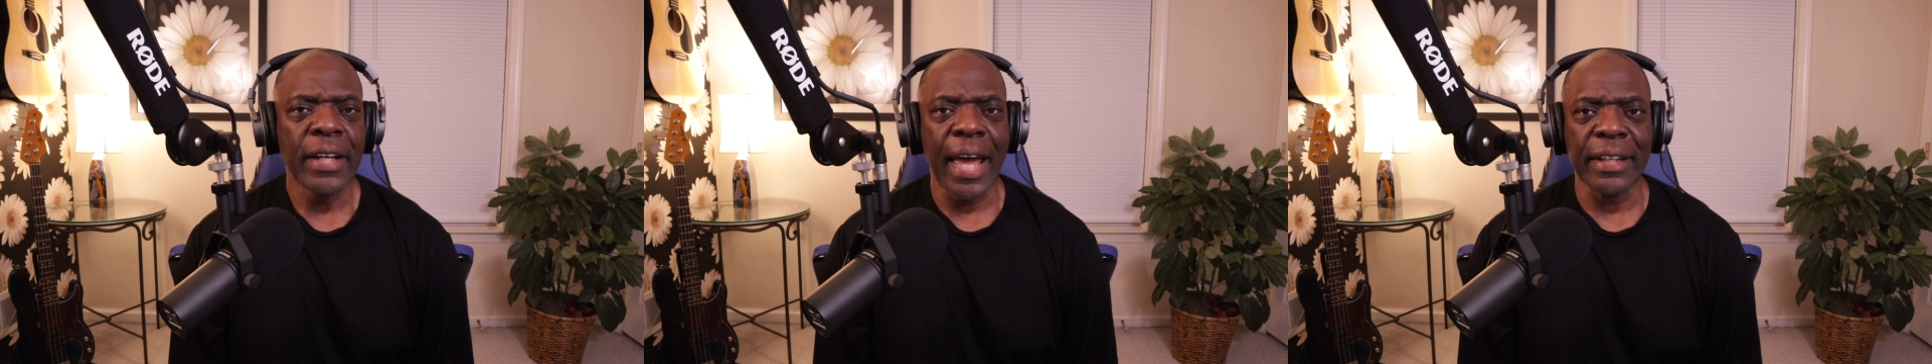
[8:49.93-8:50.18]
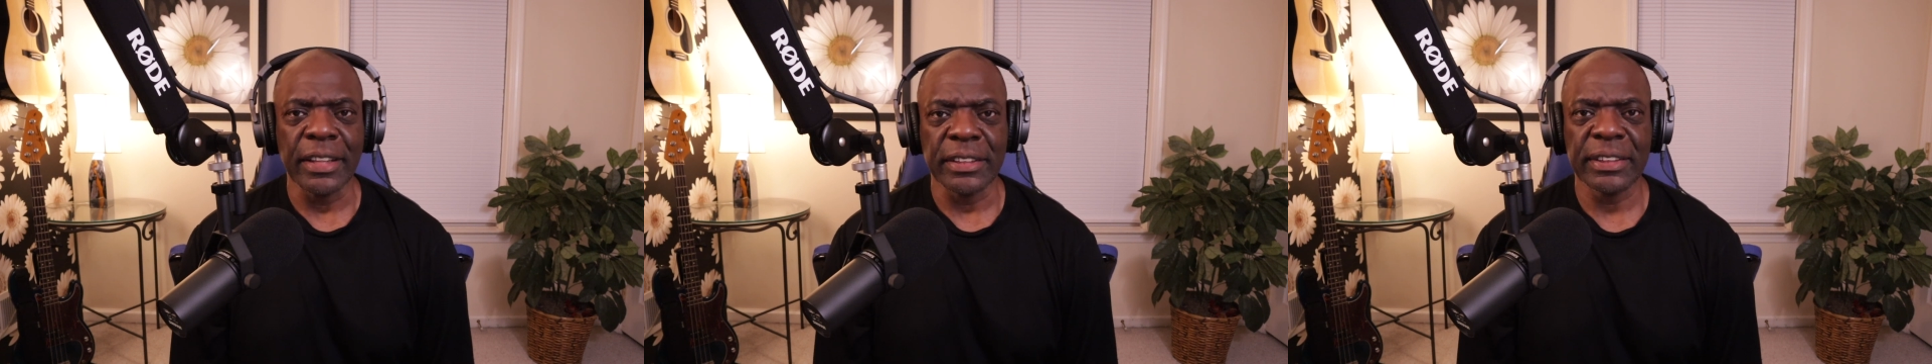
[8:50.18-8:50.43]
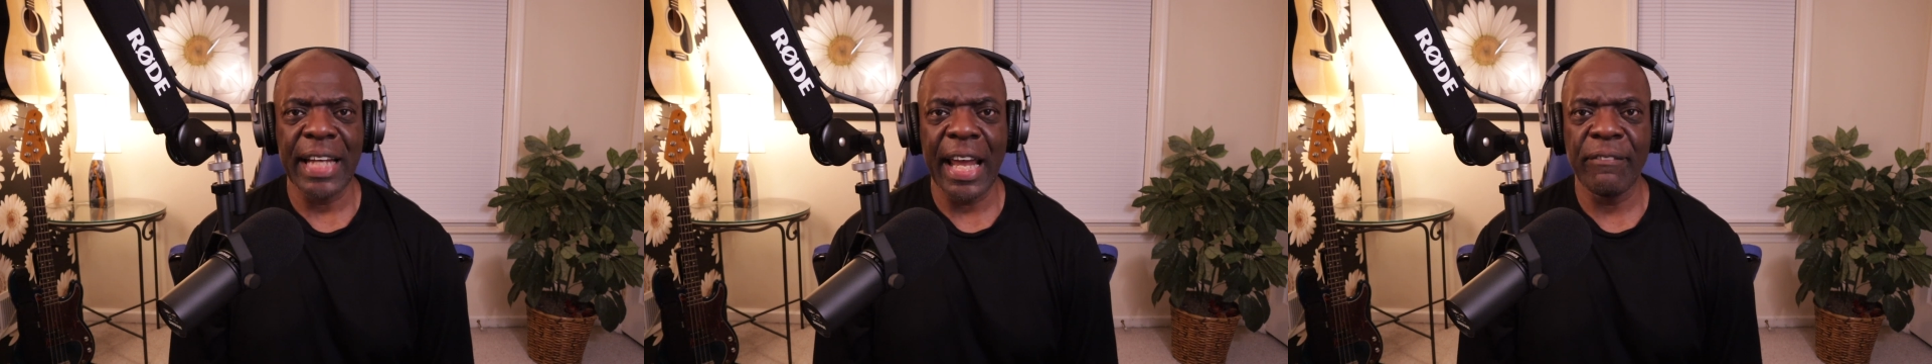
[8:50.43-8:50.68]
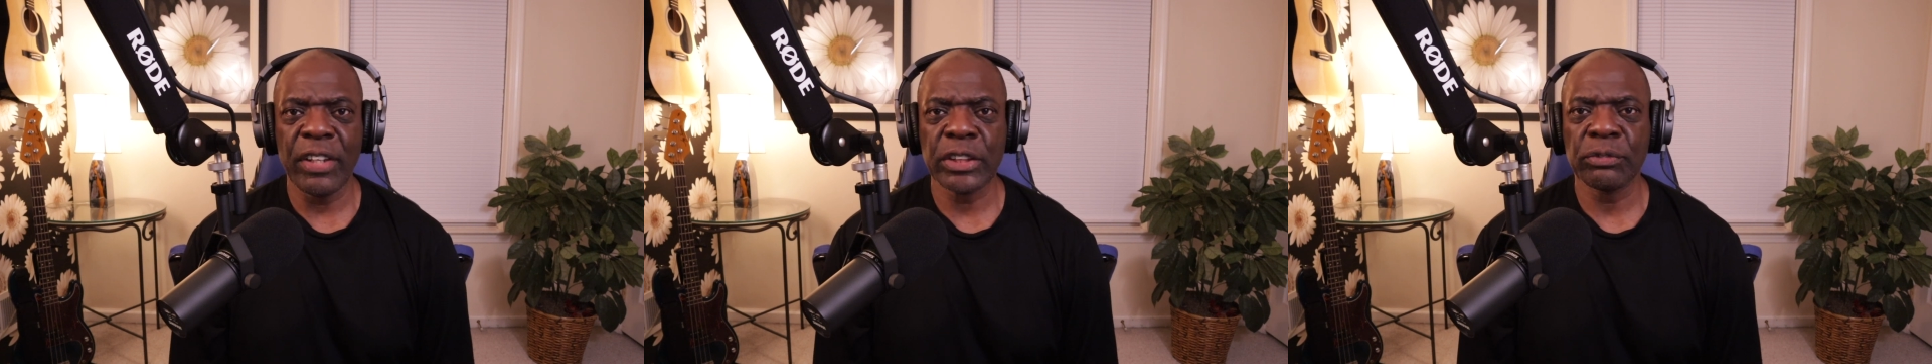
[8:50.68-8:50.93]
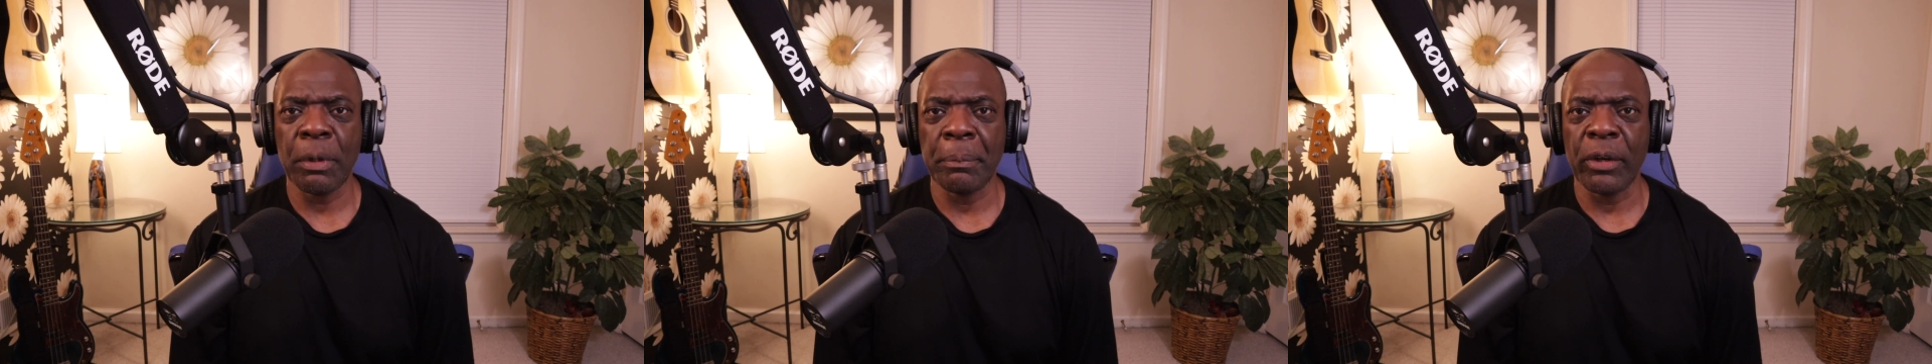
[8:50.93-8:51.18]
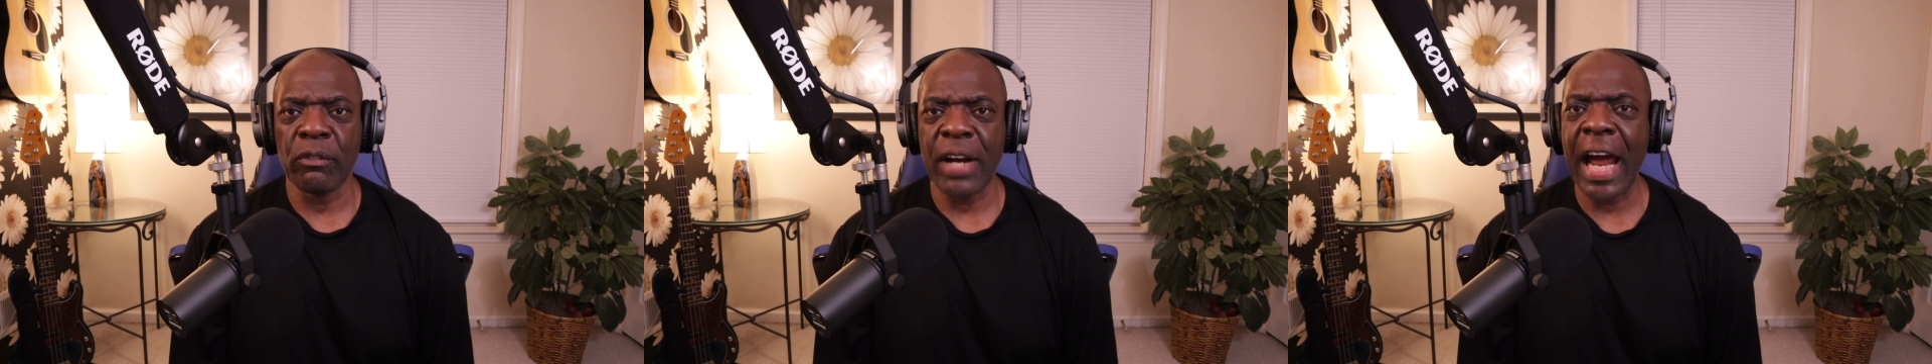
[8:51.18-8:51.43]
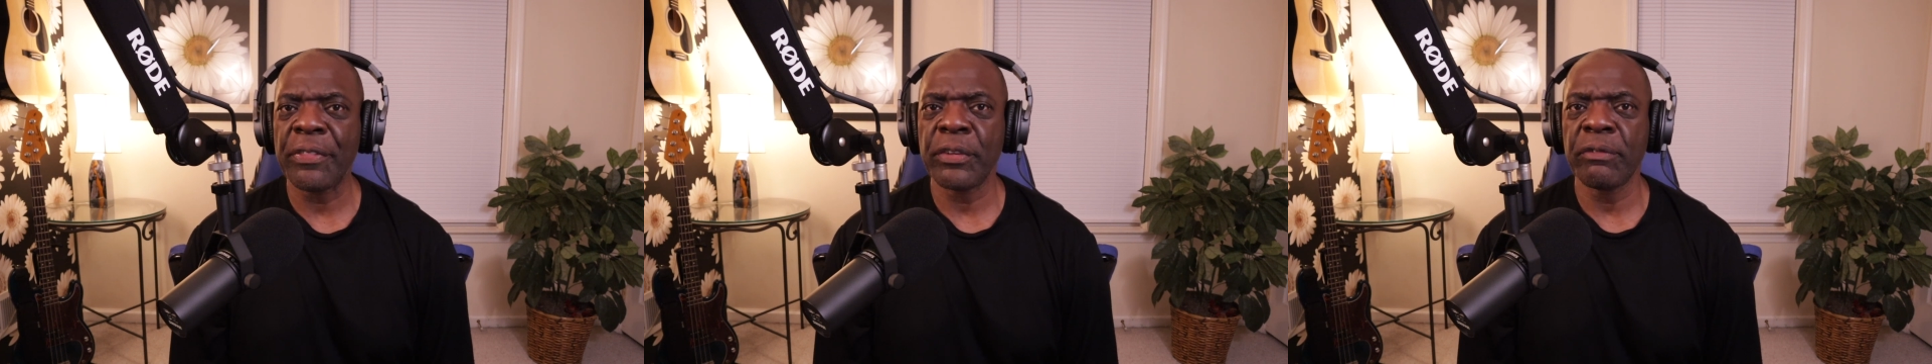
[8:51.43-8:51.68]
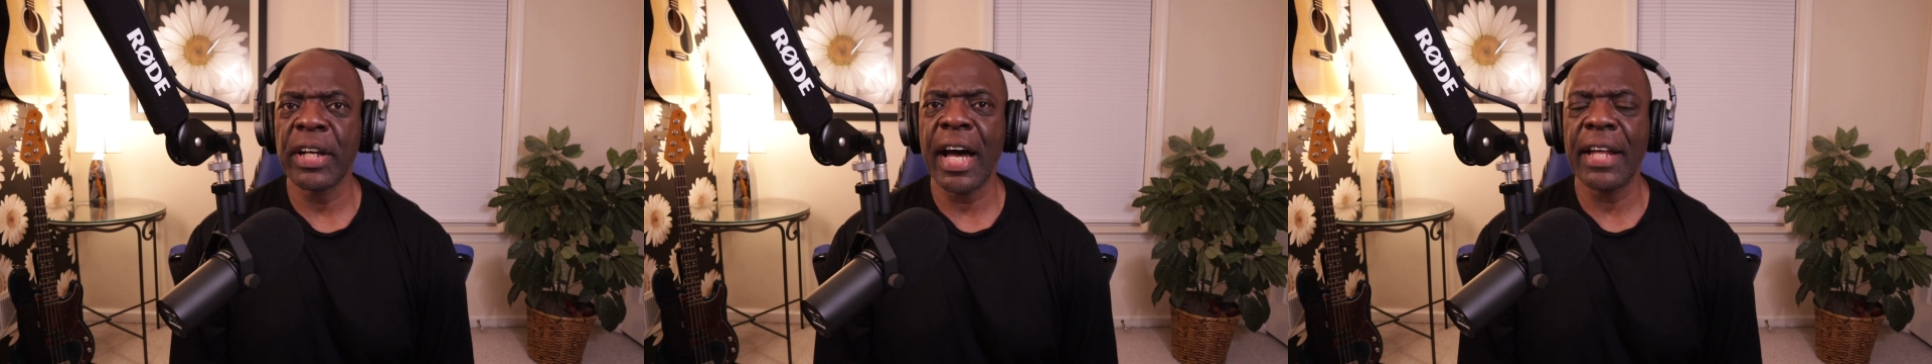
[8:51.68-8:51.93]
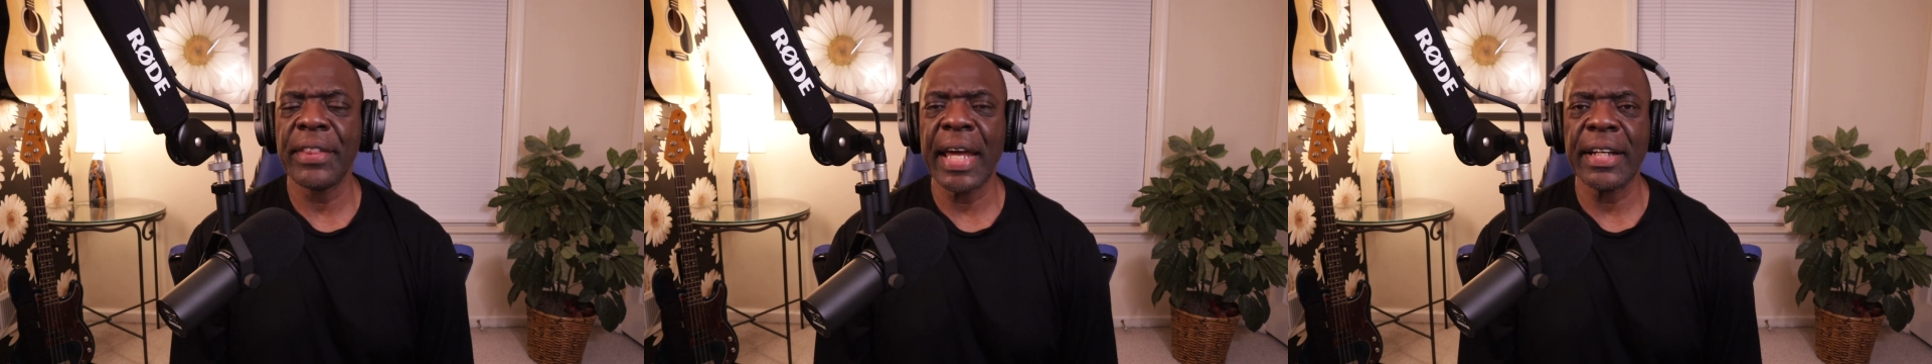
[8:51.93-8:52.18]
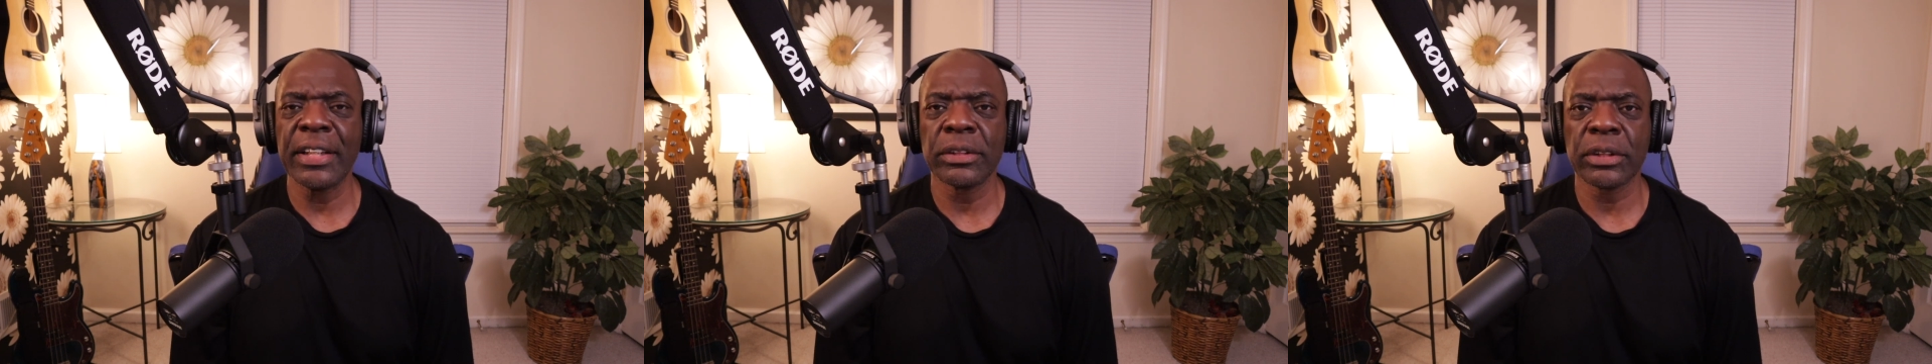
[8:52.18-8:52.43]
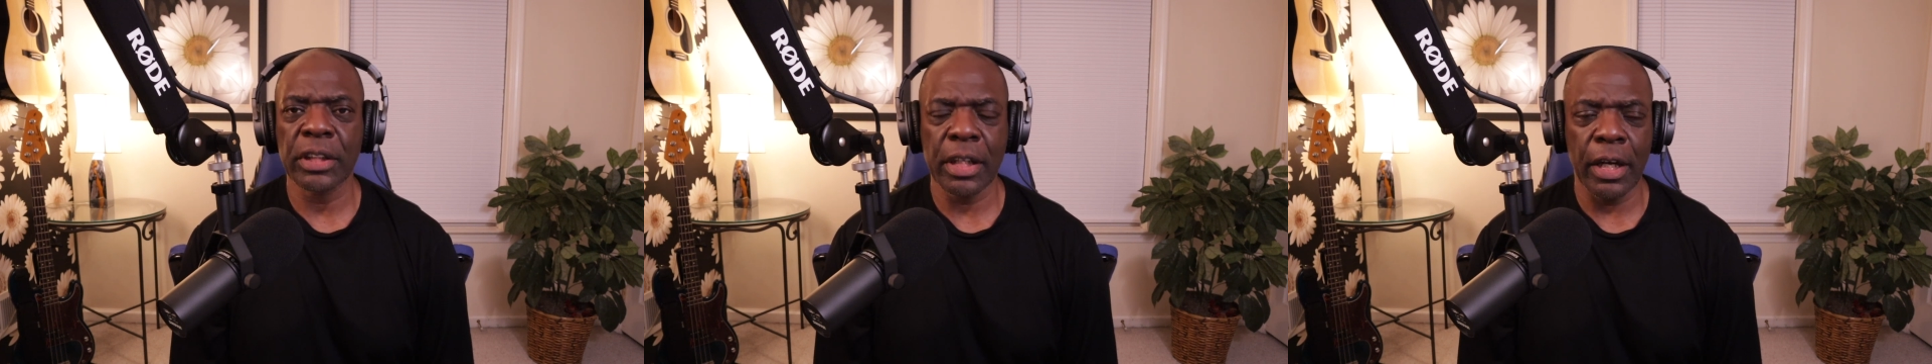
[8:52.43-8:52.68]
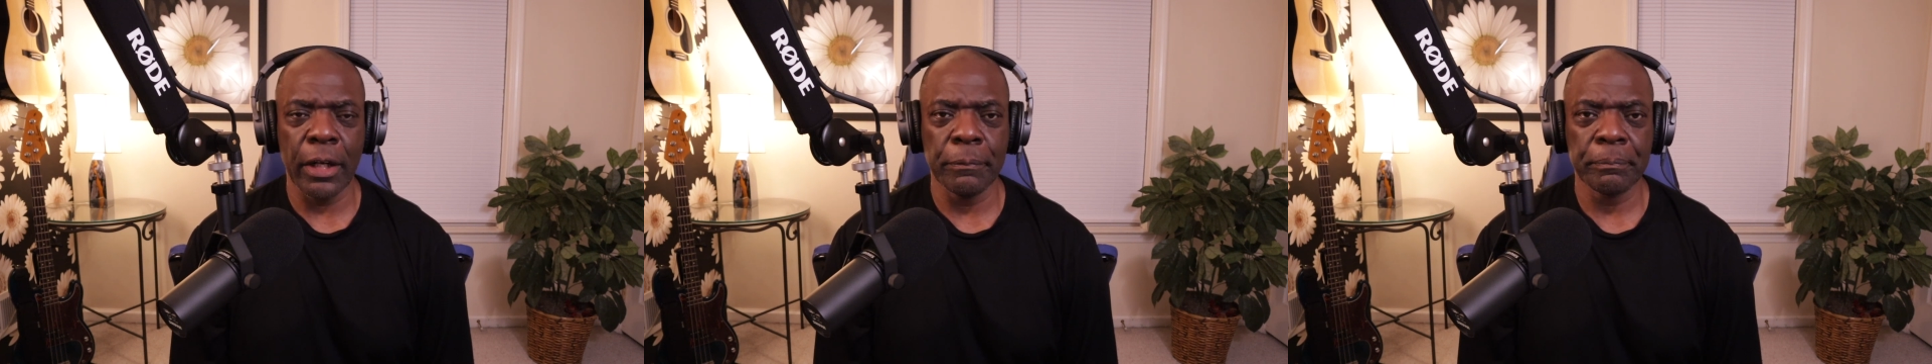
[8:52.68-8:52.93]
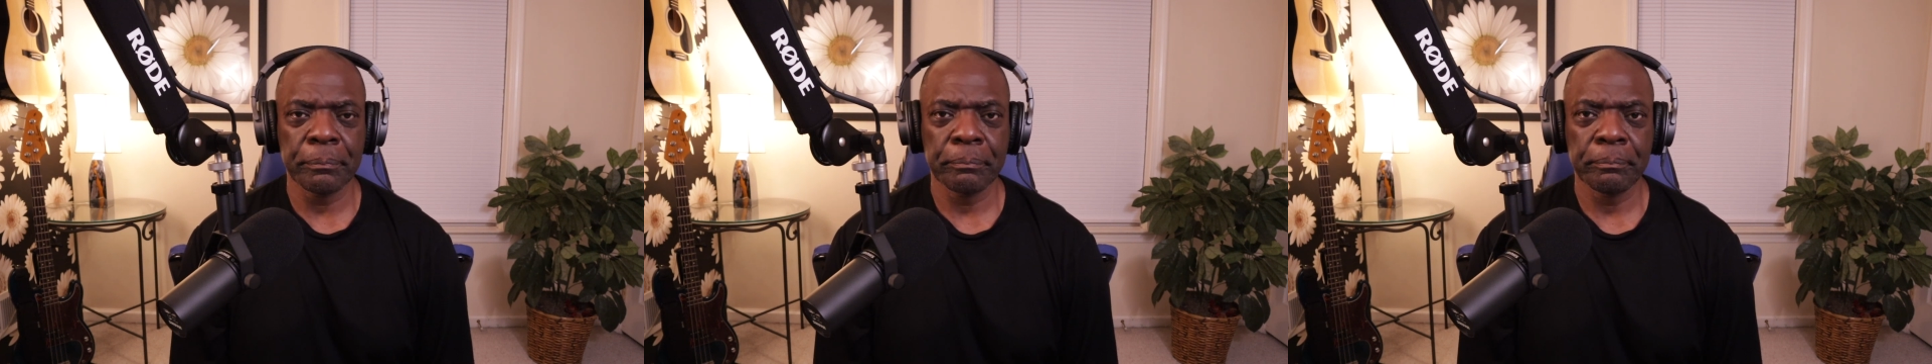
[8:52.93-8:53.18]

and to save us from the wrath of God that is to come.